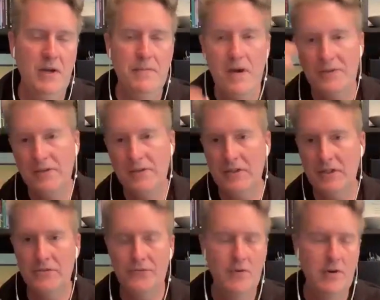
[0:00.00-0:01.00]
well, I bought this
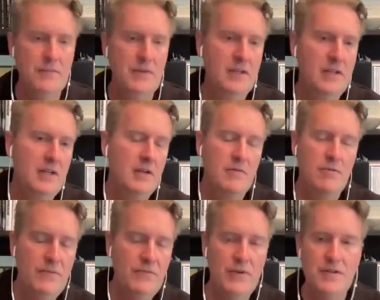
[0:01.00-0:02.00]
other form and
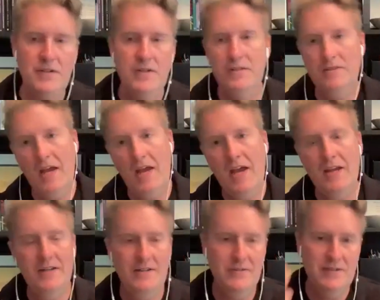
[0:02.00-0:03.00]
what version is that?
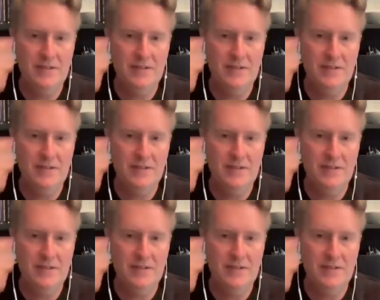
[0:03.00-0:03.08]
And